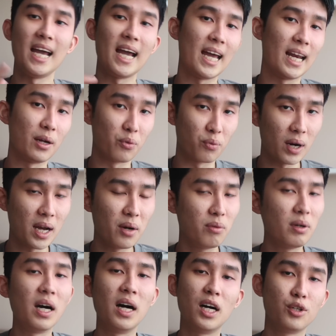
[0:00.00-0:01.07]
and around
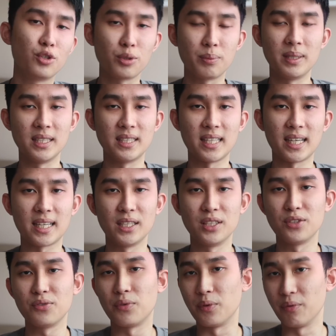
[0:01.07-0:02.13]
100
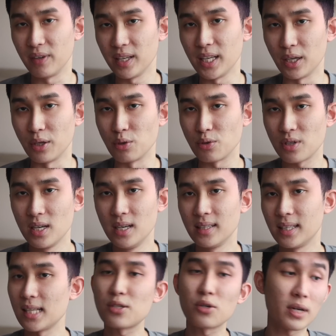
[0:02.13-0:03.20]
milliseconds for videos.
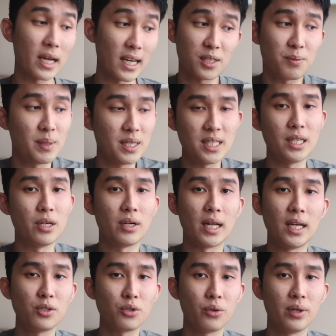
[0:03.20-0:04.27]
That's on SBC on
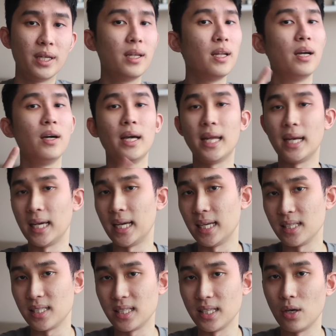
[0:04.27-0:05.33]
Android and
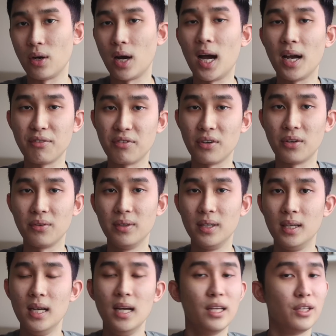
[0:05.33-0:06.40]
AAC on iPhone.
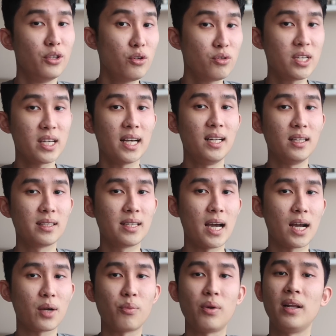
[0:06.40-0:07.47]
Using
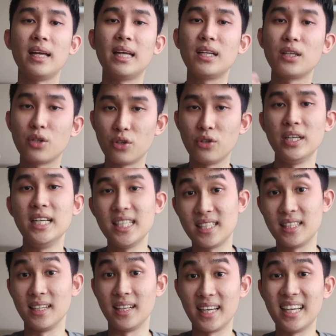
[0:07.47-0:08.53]
LDAC will increase
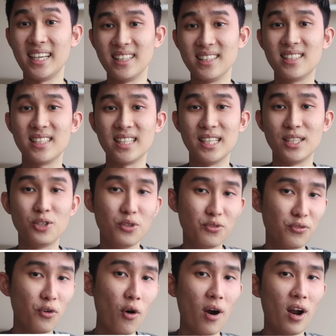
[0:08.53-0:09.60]
the latency to
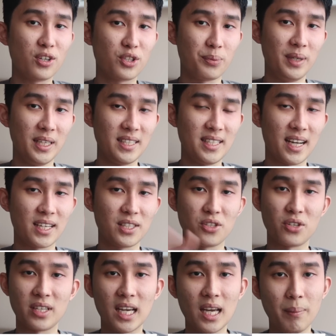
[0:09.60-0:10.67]
400 milliseconds
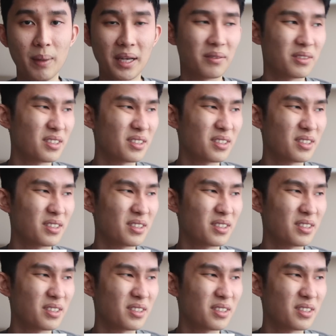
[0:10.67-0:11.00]
on gaming.